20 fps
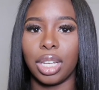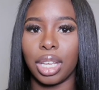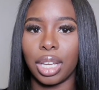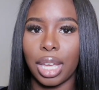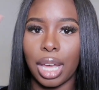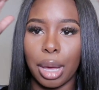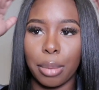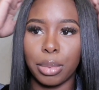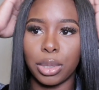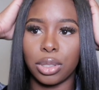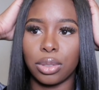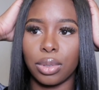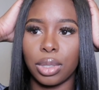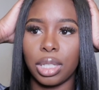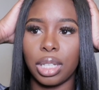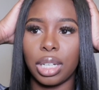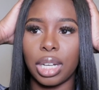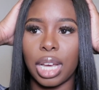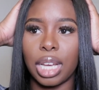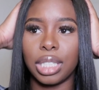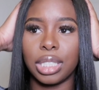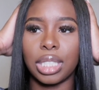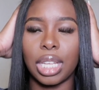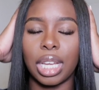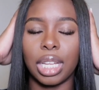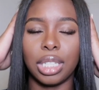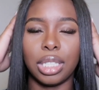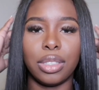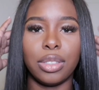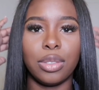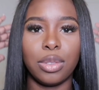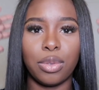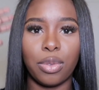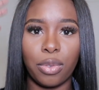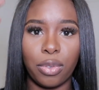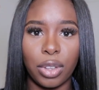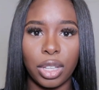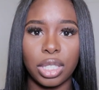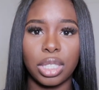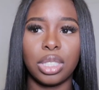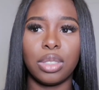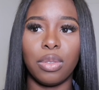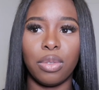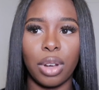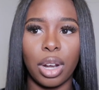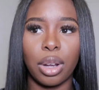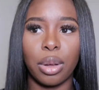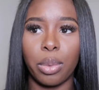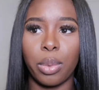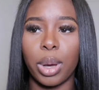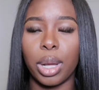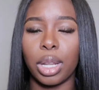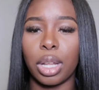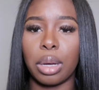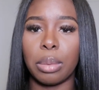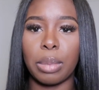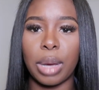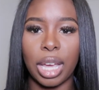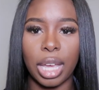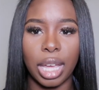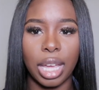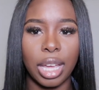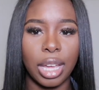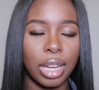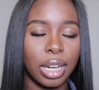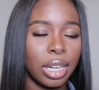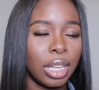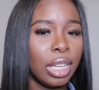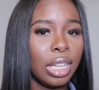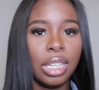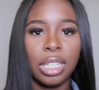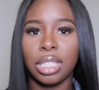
The cap is really nice and fits very well on my head.